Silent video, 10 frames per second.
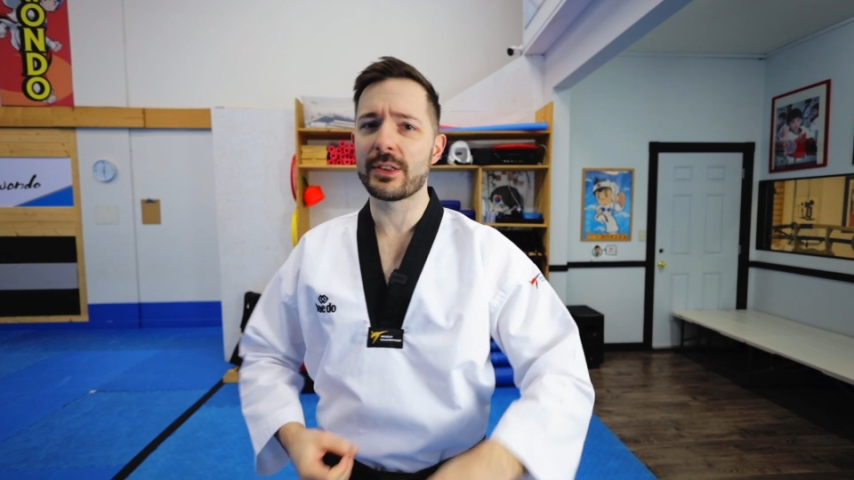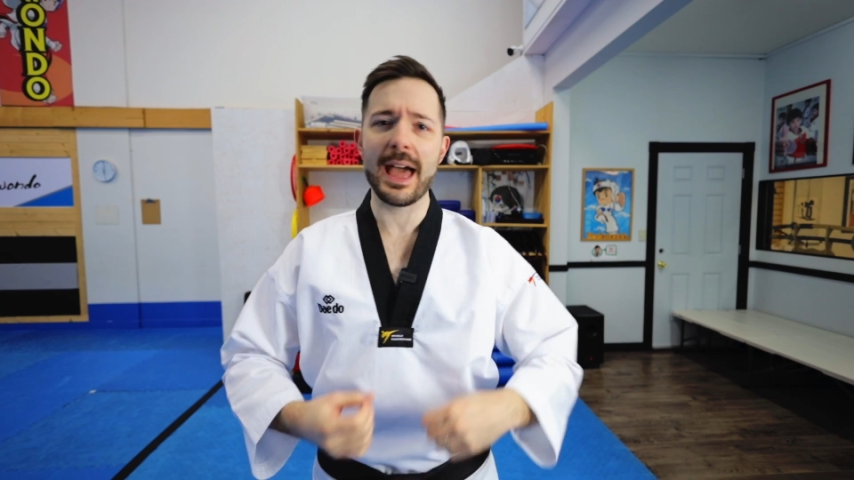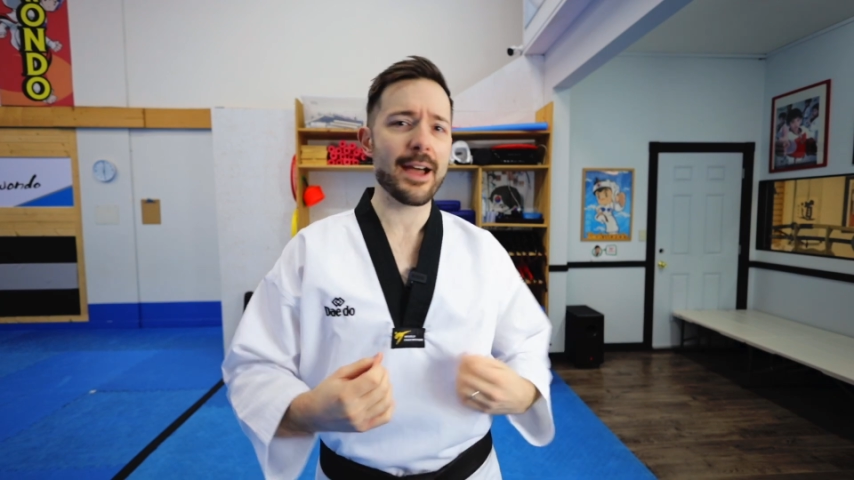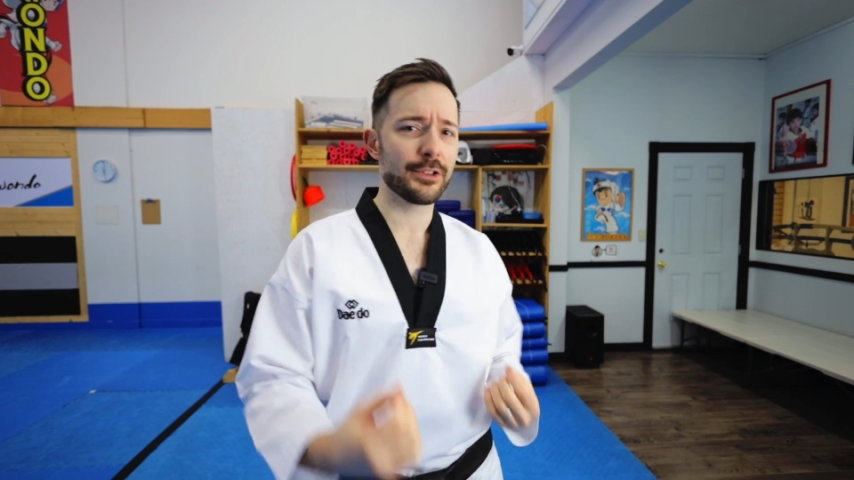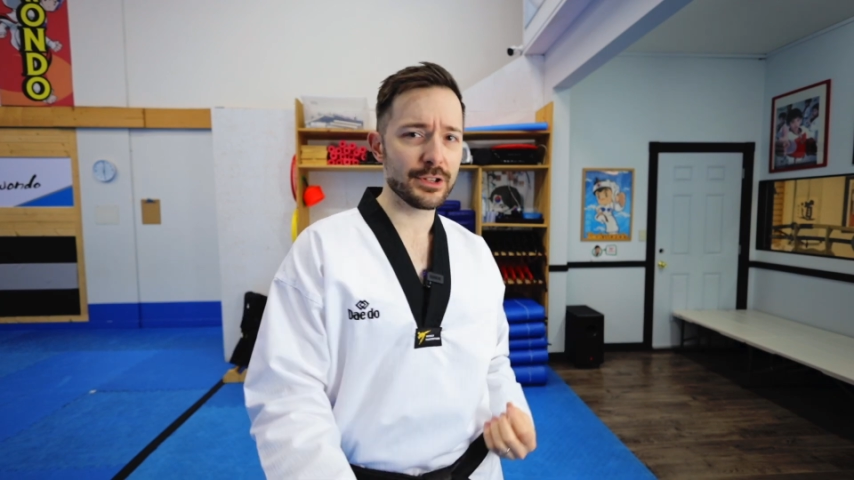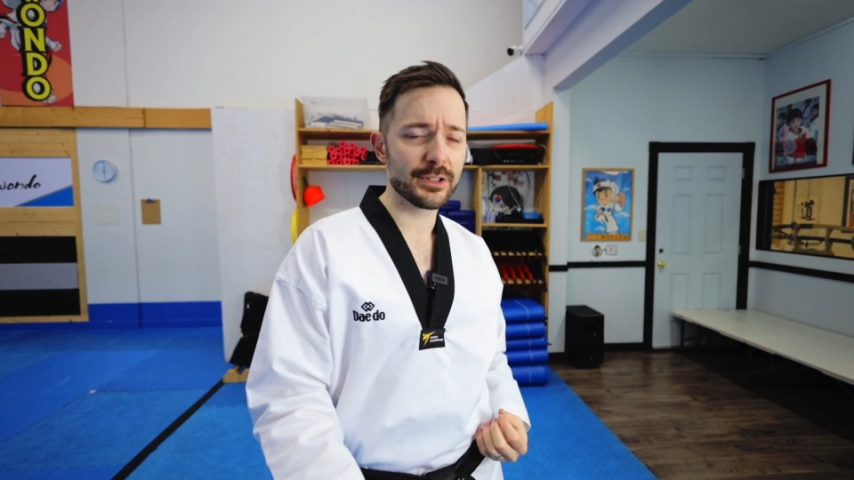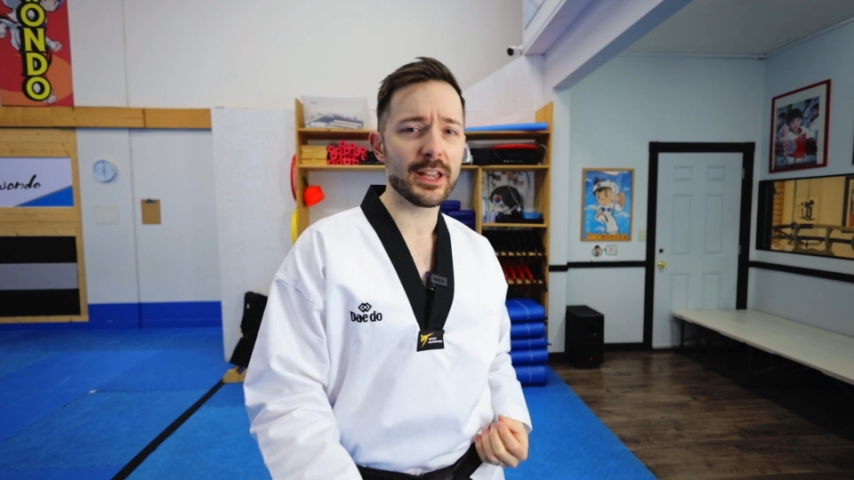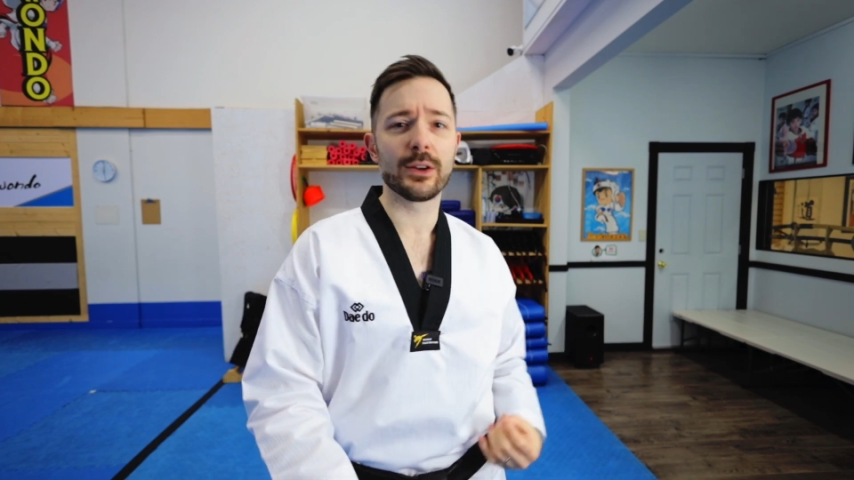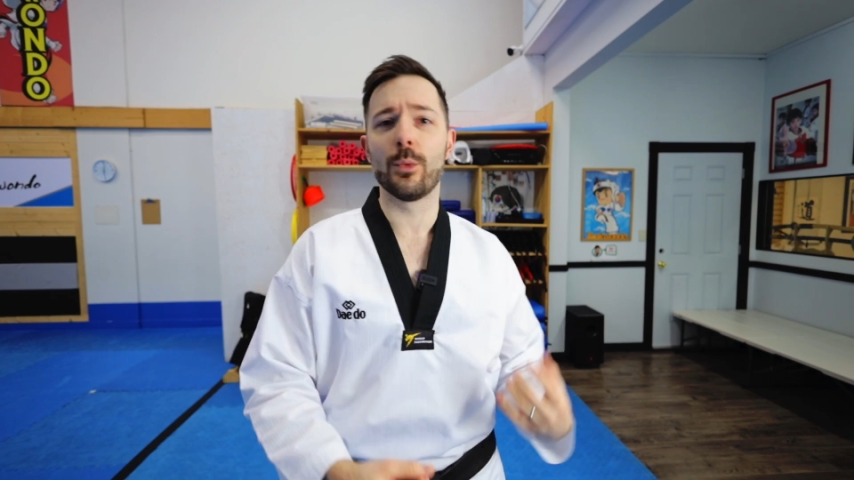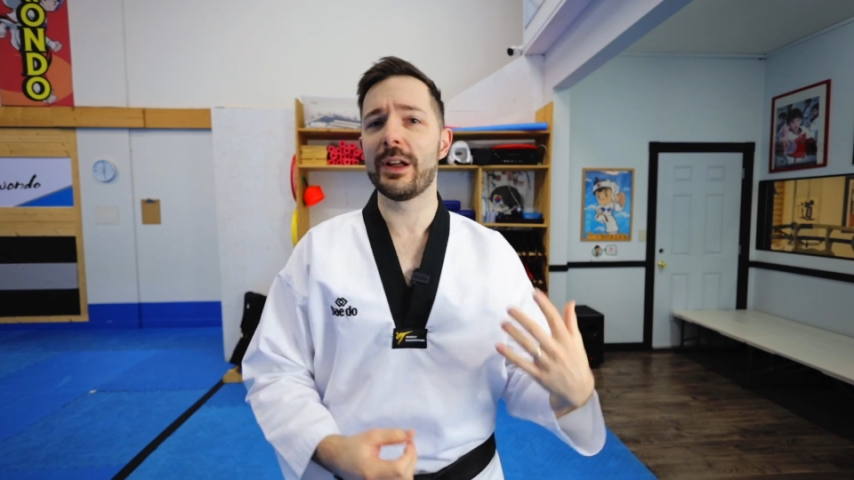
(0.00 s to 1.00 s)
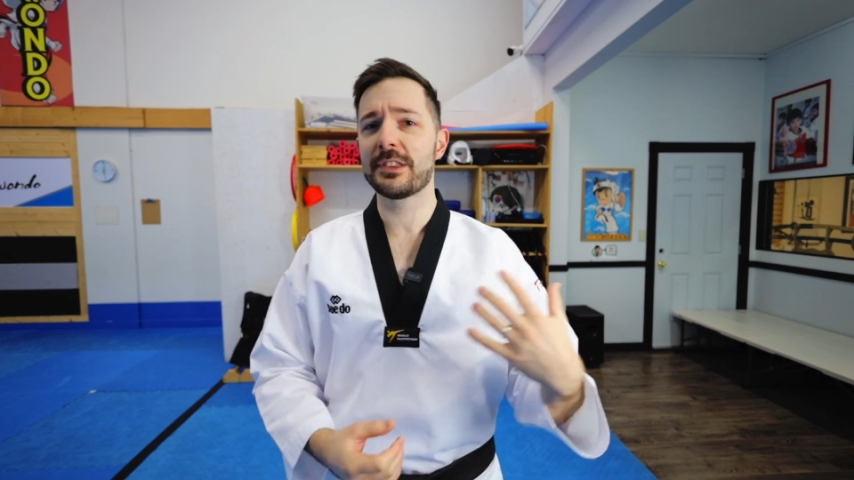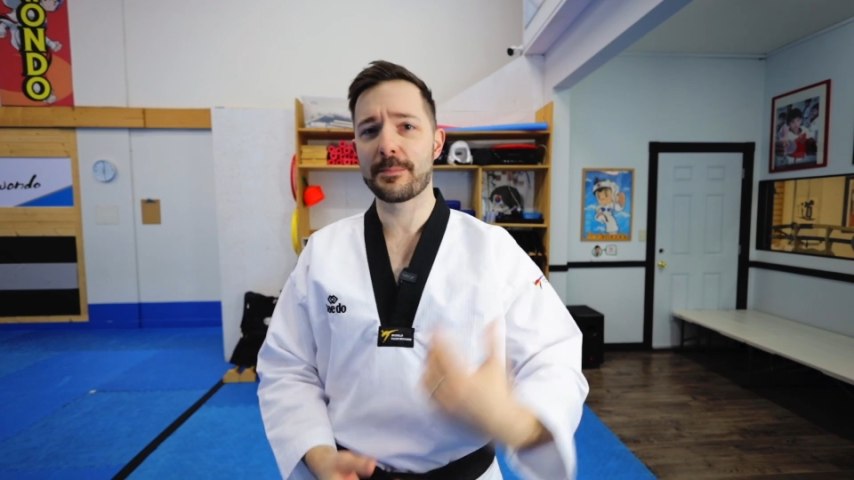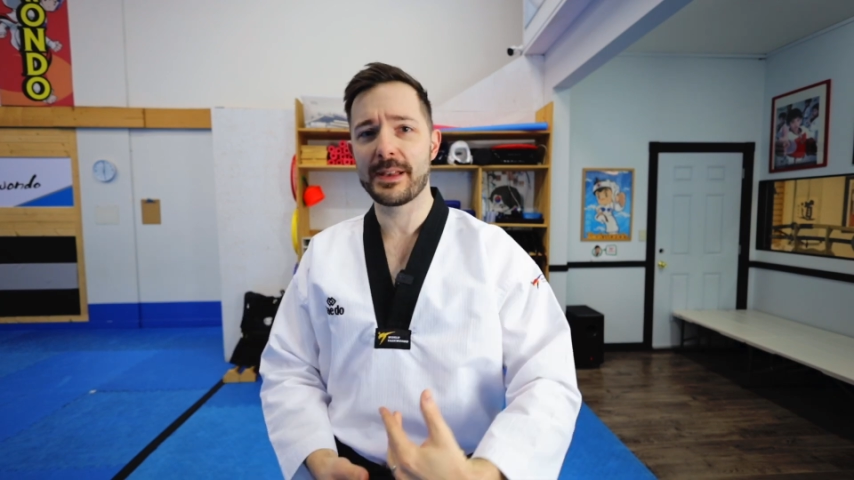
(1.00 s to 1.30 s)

After you kick? When's the